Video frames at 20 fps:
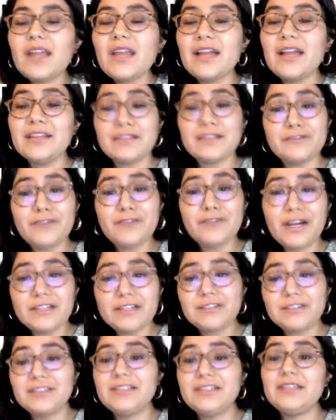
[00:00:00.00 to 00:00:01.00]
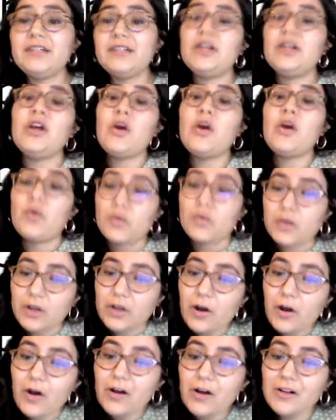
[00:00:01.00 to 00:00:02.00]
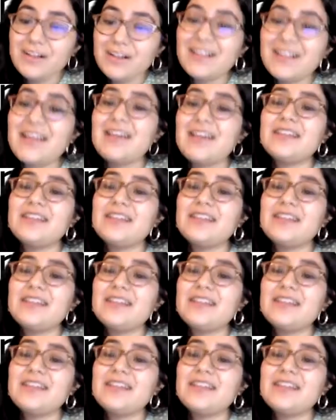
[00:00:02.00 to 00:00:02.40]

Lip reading: And then finally, recall